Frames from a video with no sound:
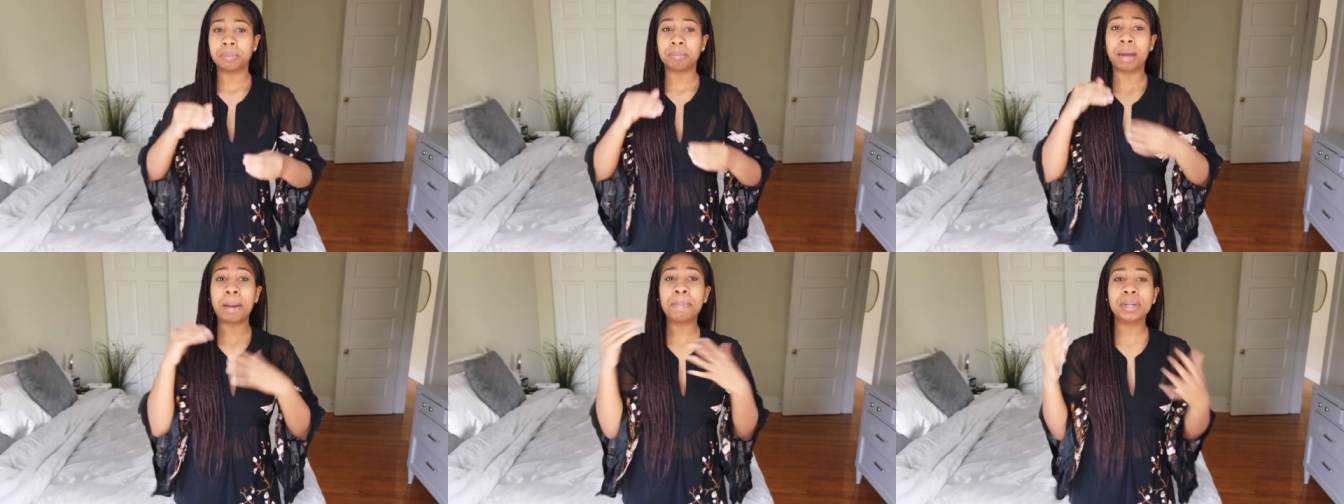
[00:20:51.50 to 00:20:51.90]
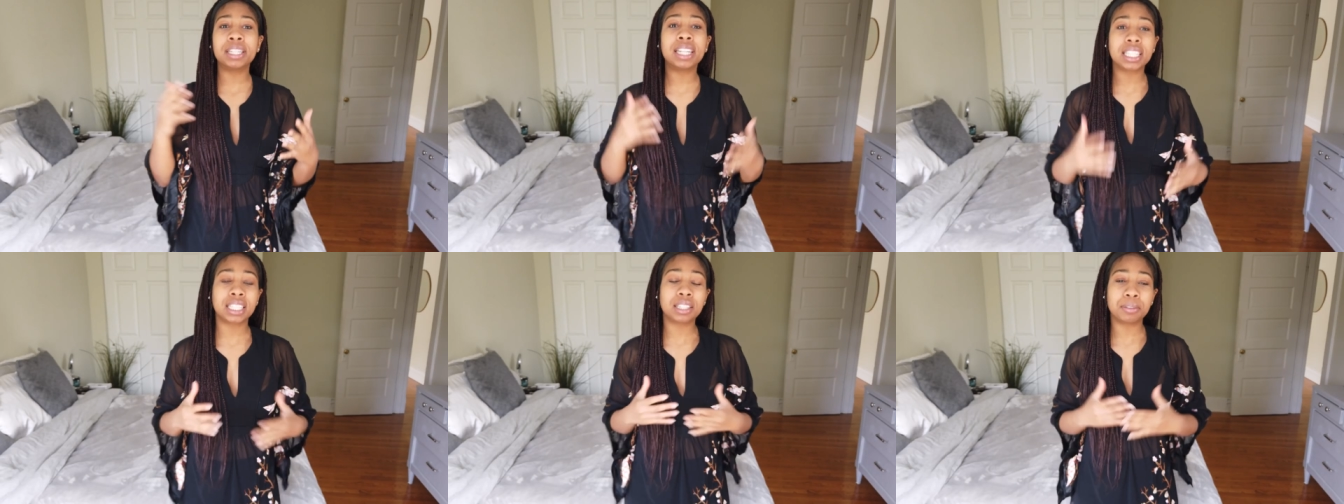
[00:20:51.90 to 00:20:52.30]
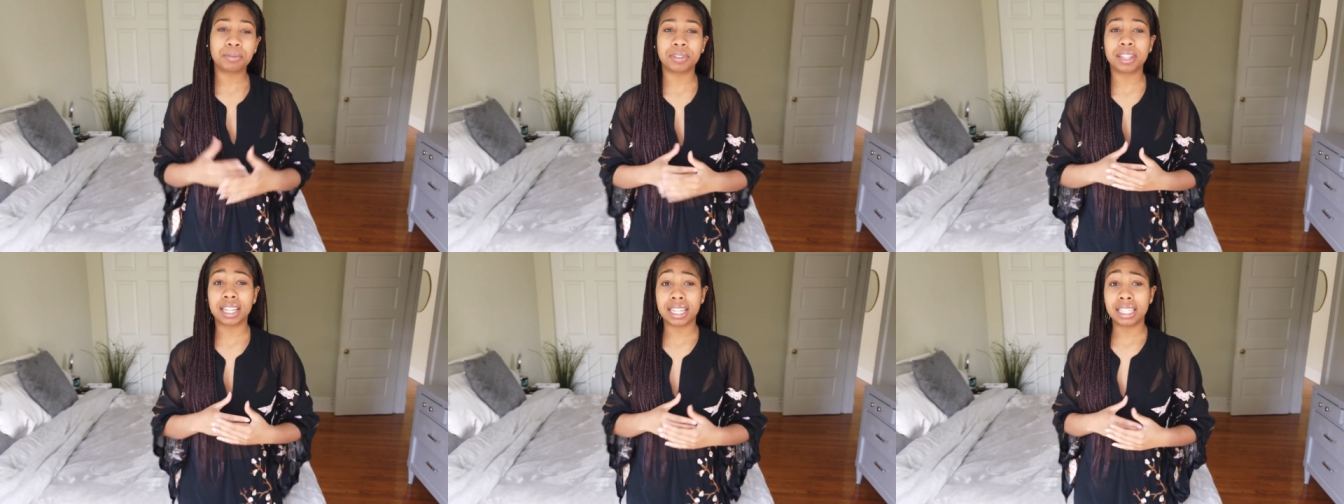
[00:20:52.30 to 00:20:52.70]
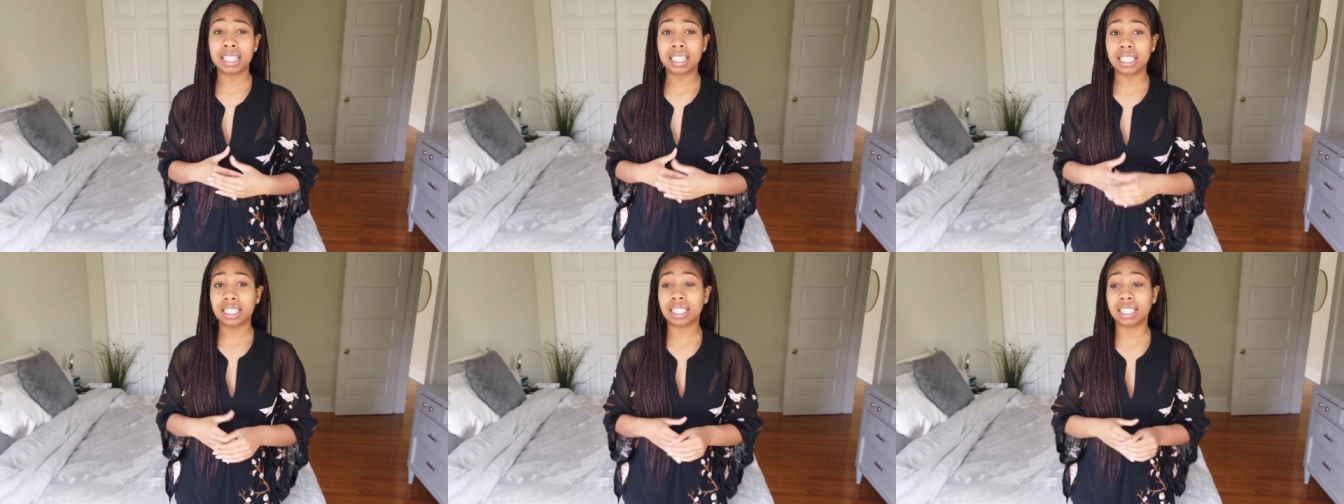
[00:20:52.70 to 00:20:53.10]
My prediction for the
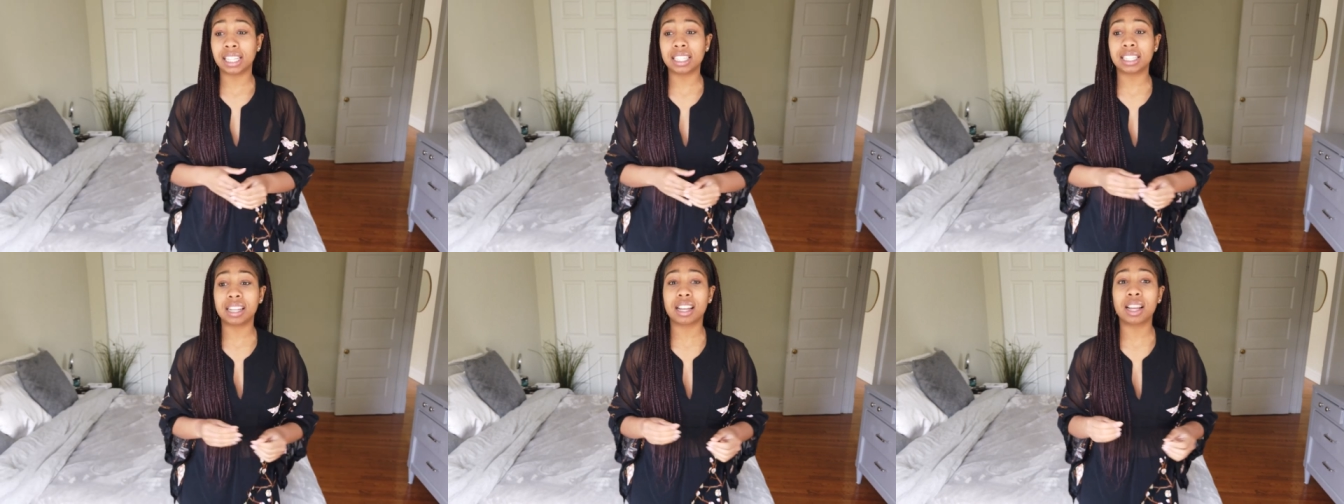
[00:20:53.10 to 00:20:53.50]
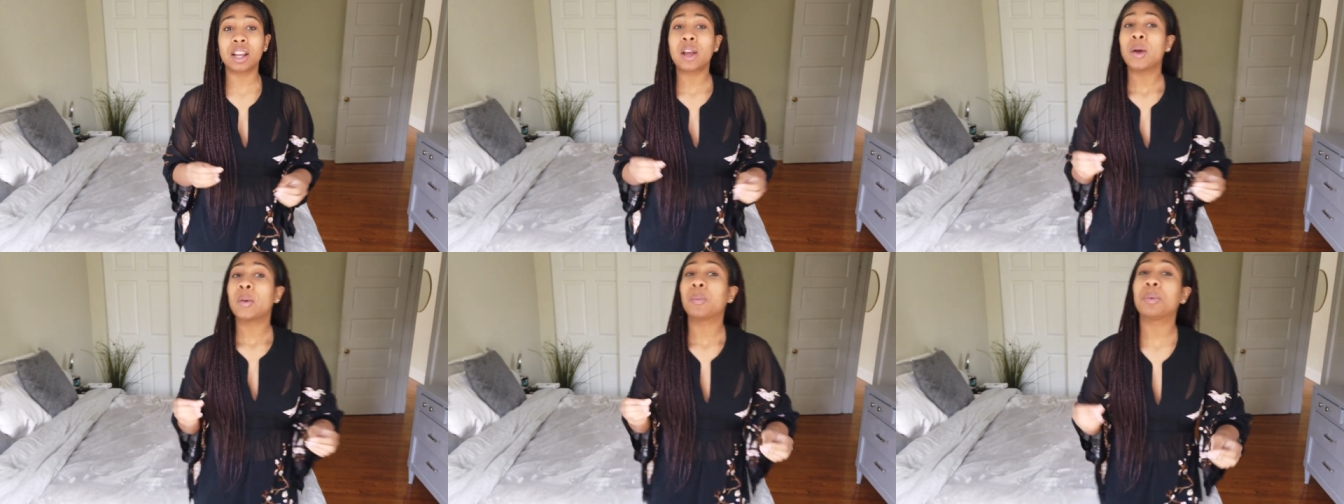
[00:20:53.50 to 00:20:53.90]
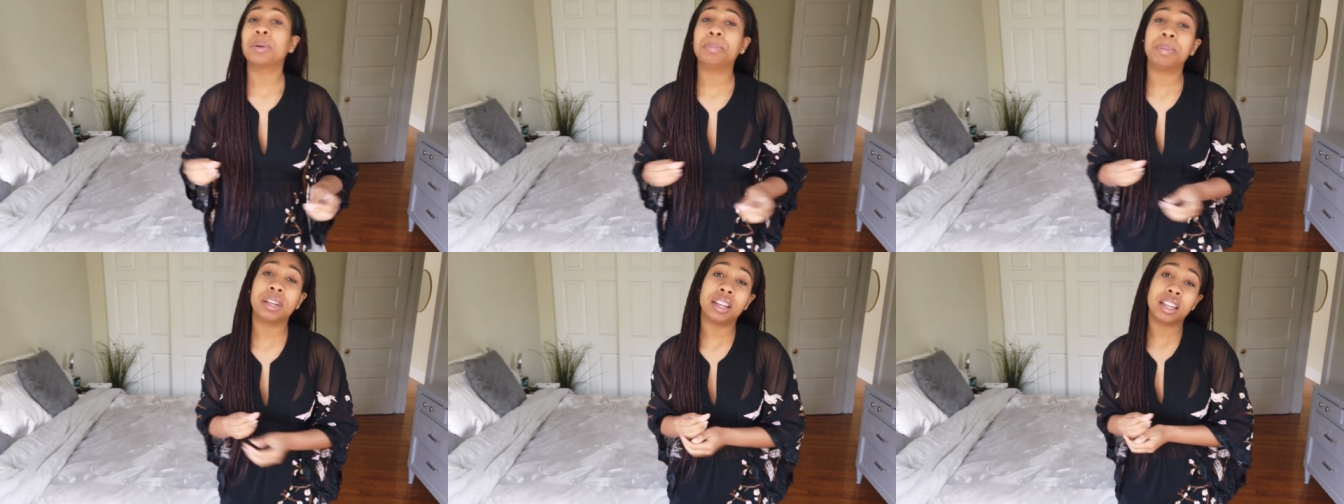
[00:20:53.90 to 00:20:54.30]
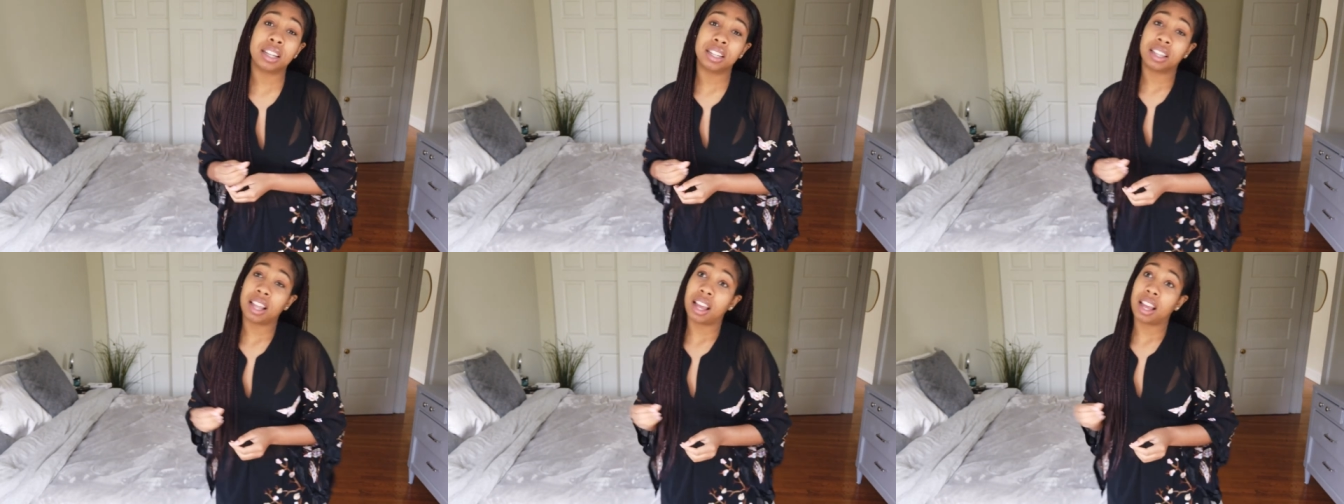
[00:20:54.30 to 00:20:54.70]
end of the season would
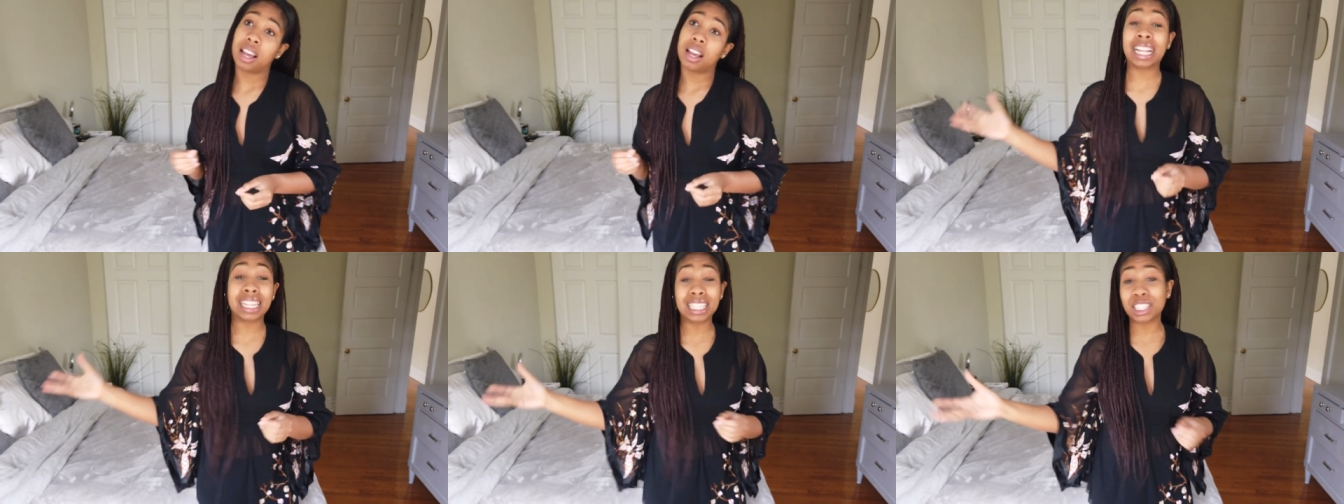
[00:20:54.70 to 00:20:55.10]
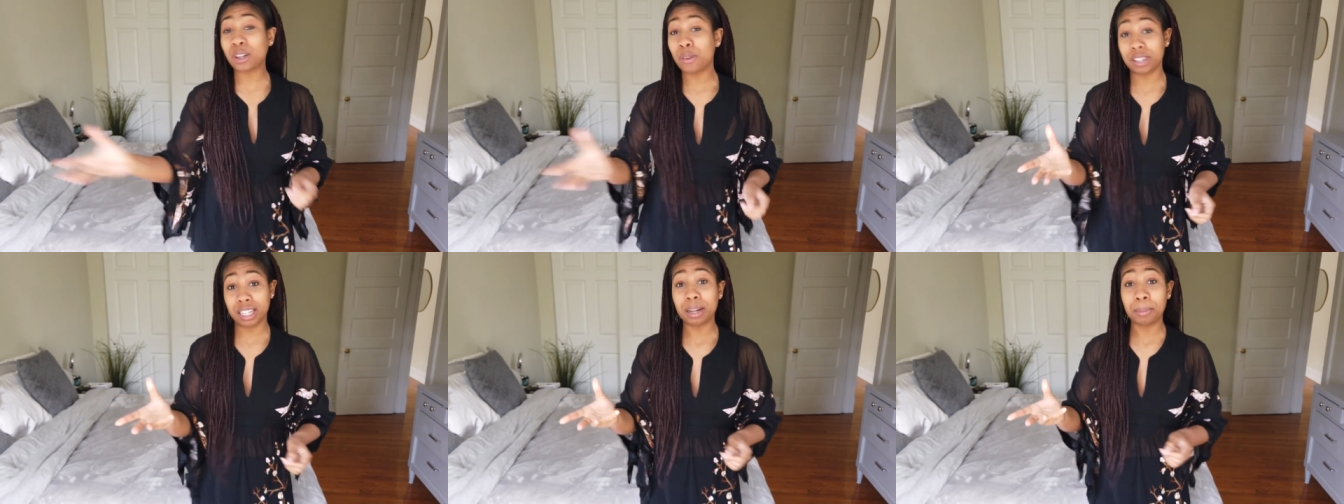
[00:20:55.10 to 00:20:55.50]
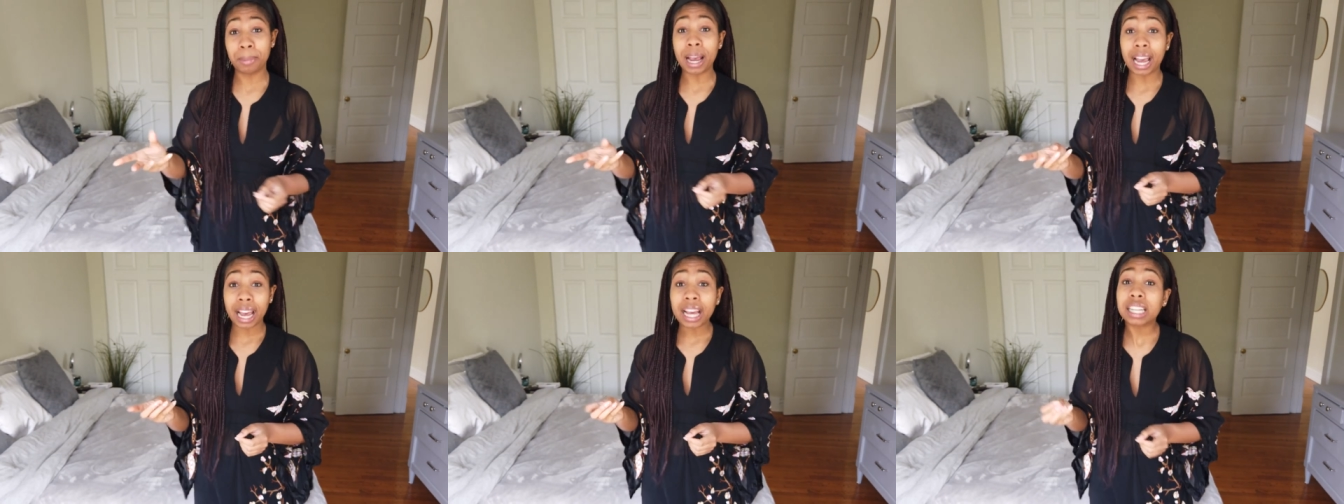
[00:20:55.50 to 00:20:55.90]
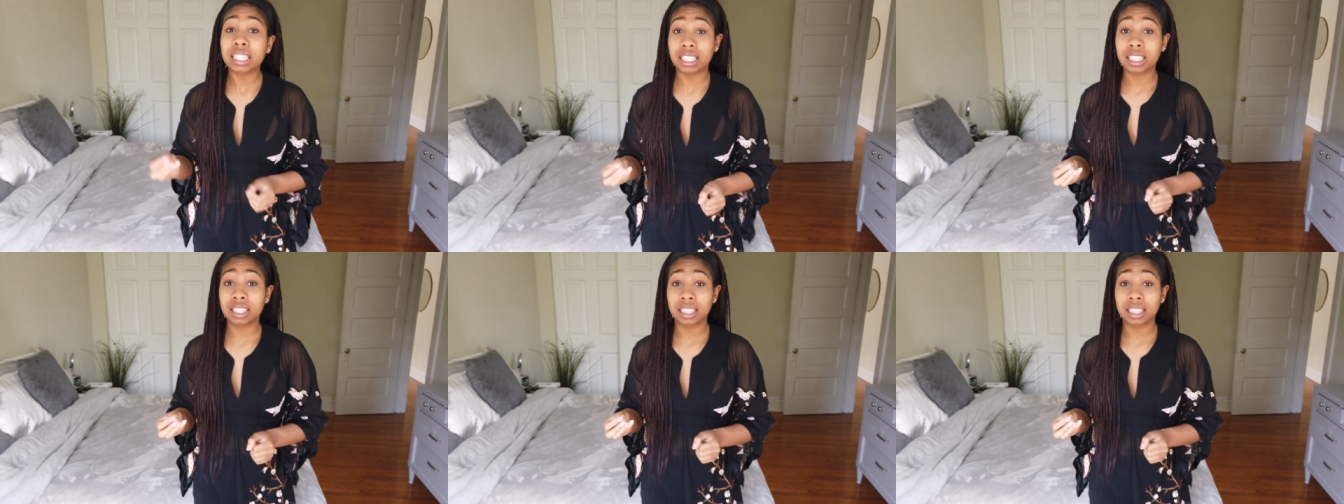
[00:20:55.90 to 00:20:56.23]
be that Nathan's gonna come back.